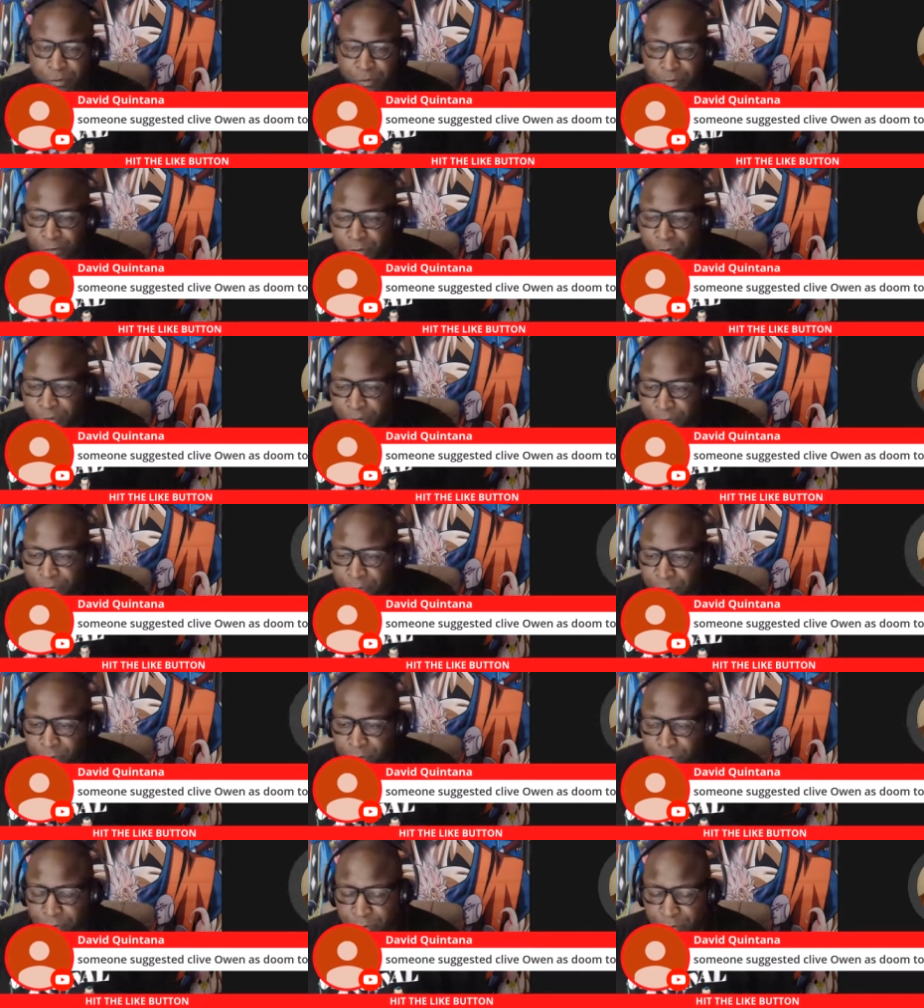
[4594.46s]
what let me
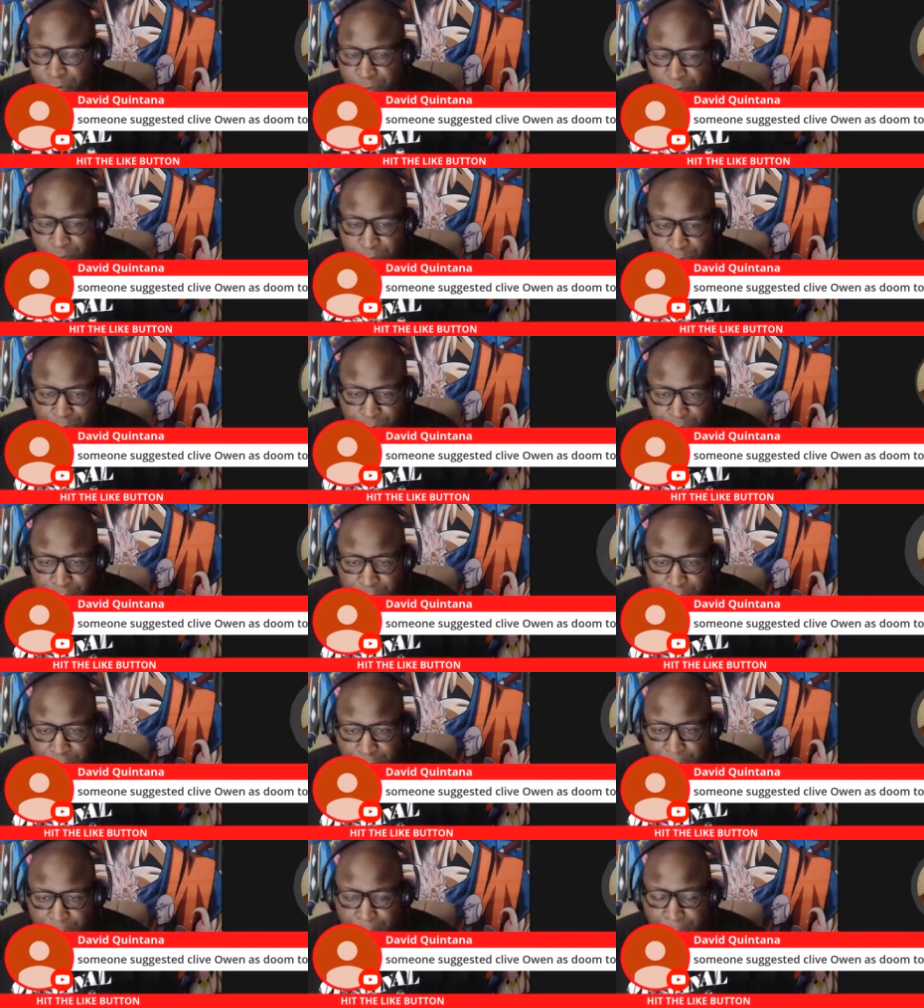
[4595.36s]
see, because if
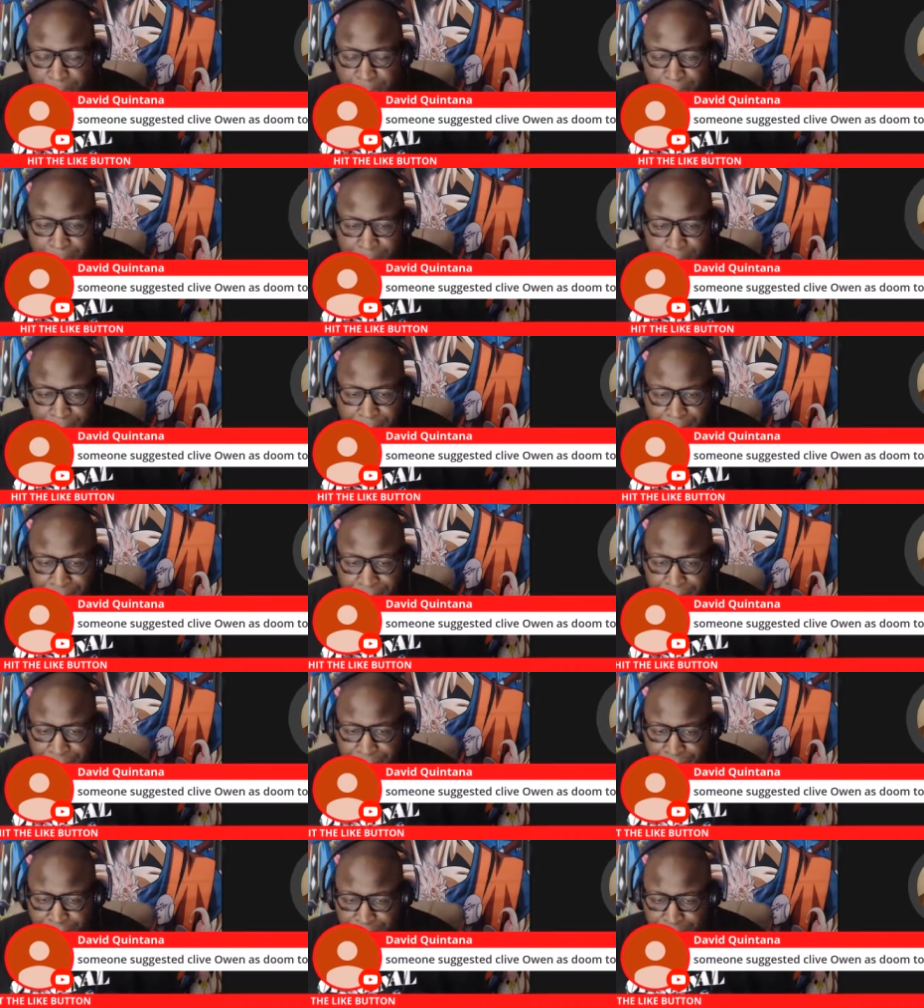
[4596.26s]
you introduce the
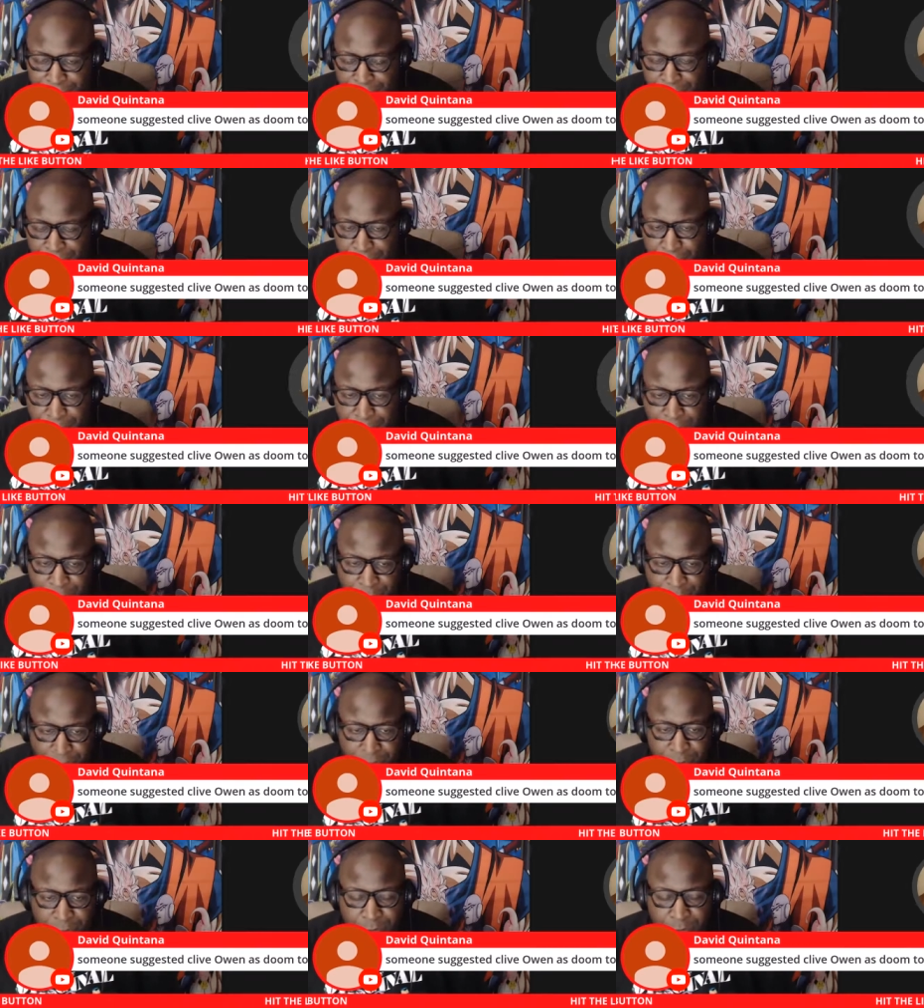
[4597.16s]
Fantastic Four, you
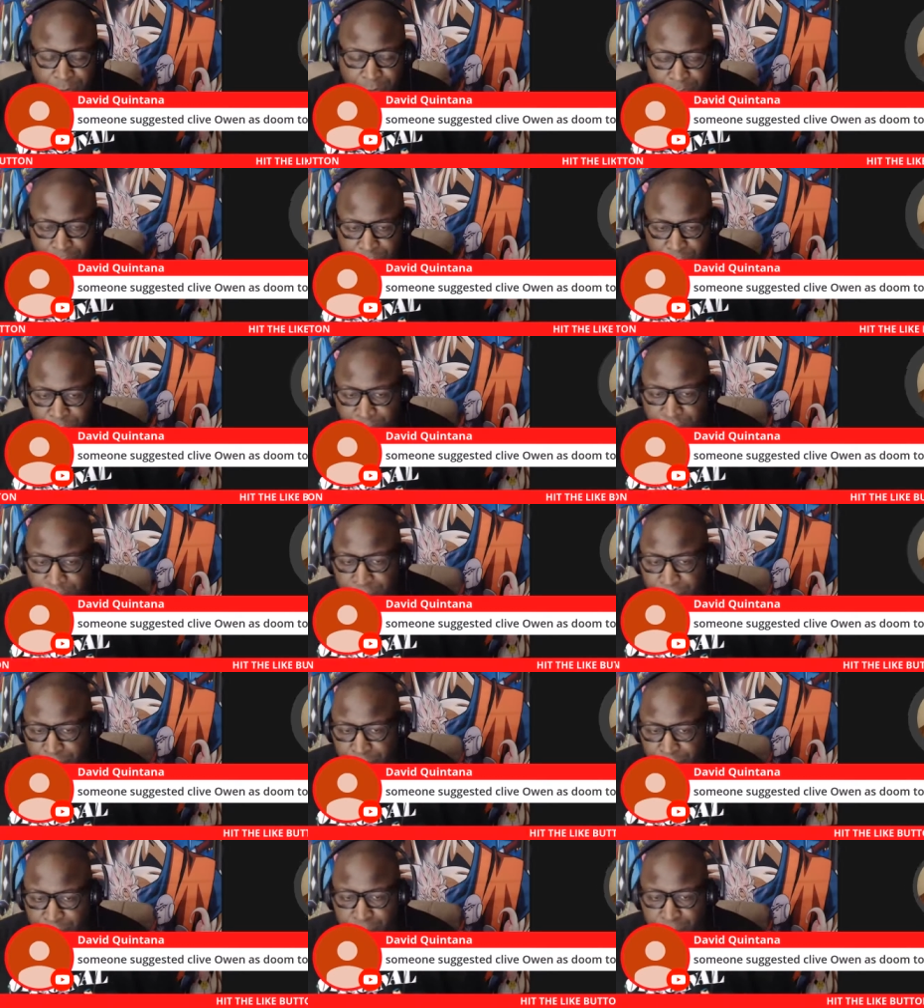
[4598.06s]
definitely want to make
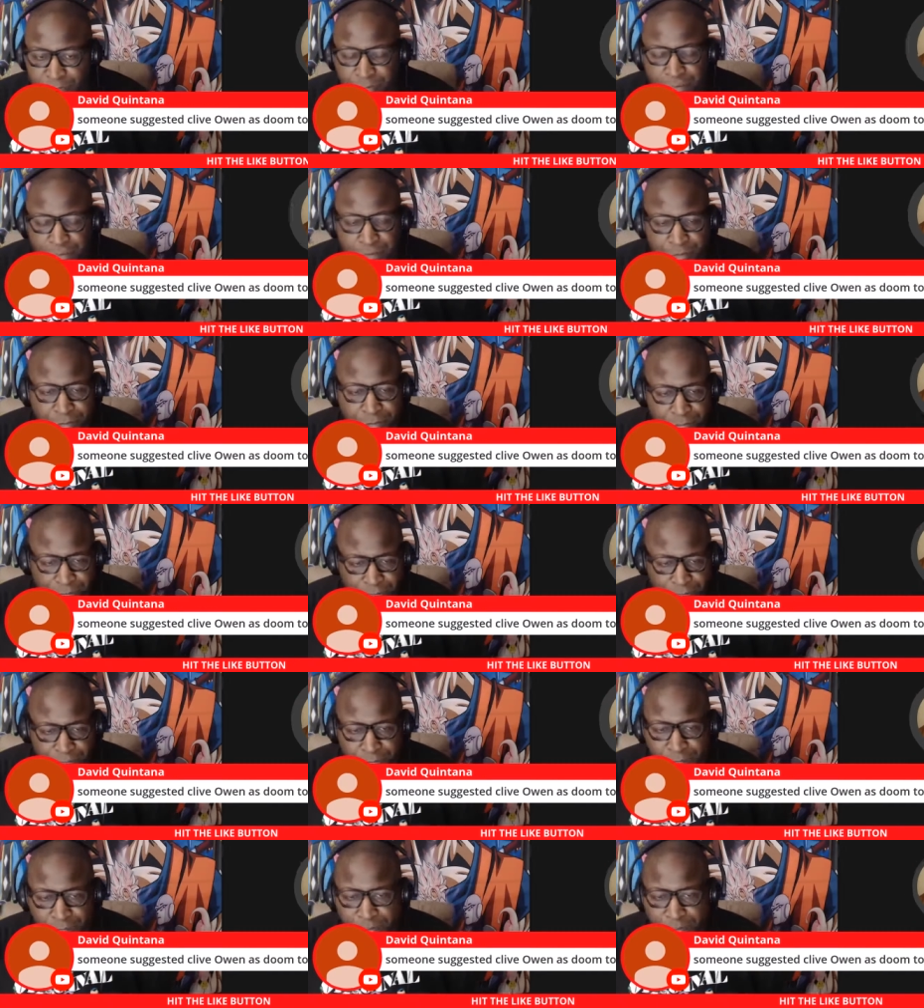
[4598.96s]
sure that